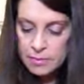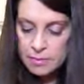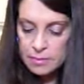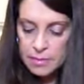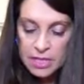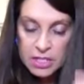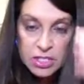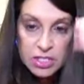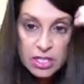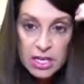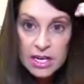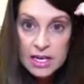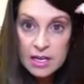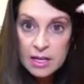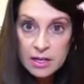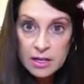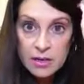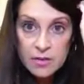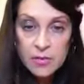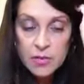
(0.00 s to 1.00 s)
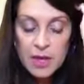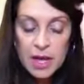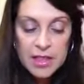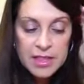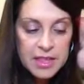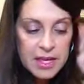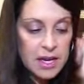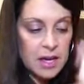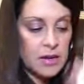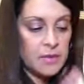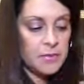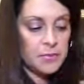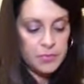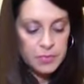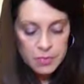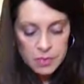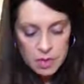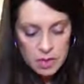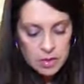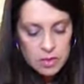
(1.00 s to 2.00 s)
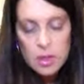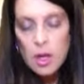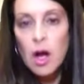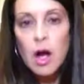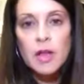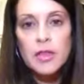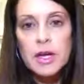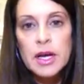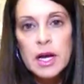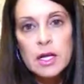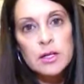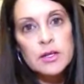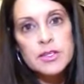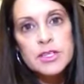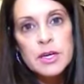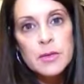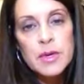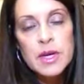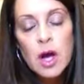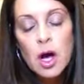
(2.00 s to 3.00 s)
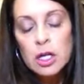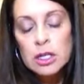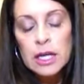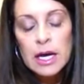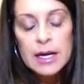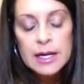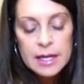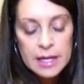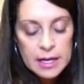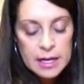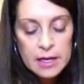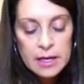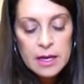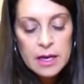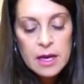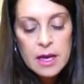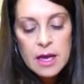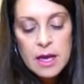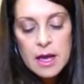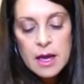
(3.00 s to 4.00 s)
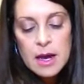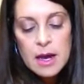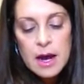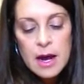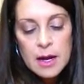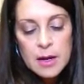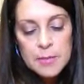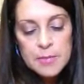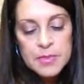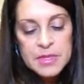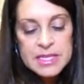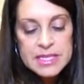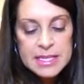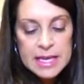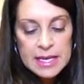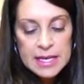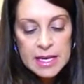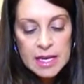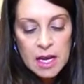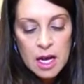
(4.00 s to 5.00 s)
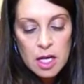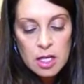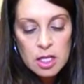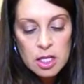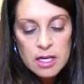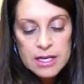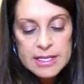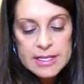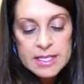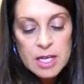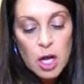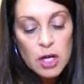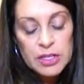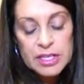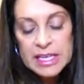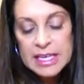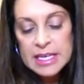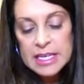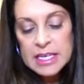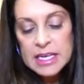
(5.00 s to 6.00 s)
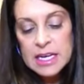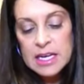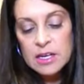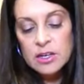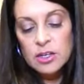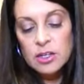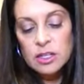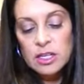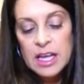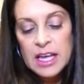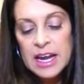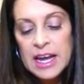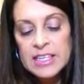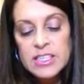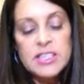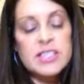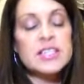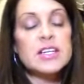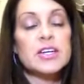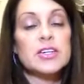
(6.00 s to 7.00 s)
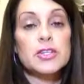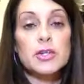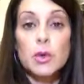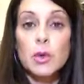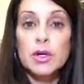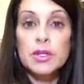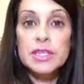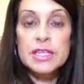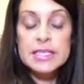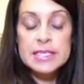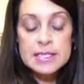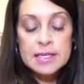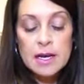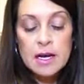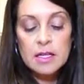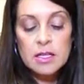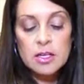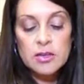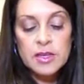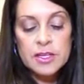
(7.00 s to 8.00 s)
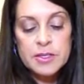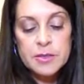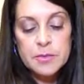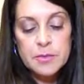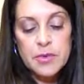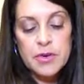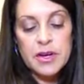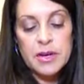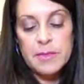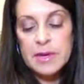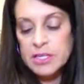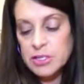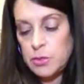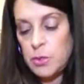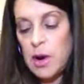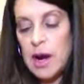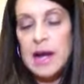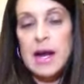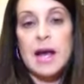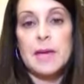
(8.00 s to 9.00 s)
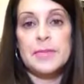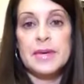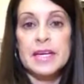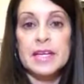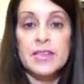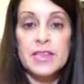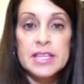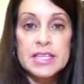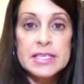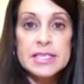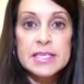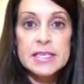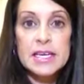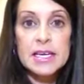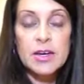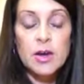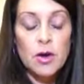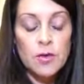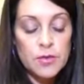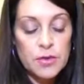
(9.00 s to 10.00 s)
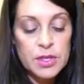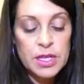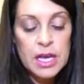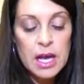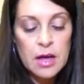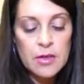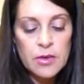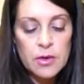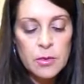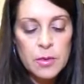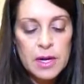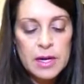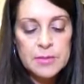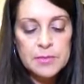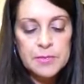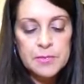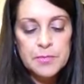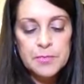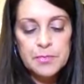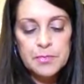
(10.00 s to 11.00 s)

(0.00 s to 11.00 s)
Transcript: Much like, I think, all the colors that we all like. The second color is called Kitten Heel, and I just adored this color. That's pretty much why I picked this kit over the other one.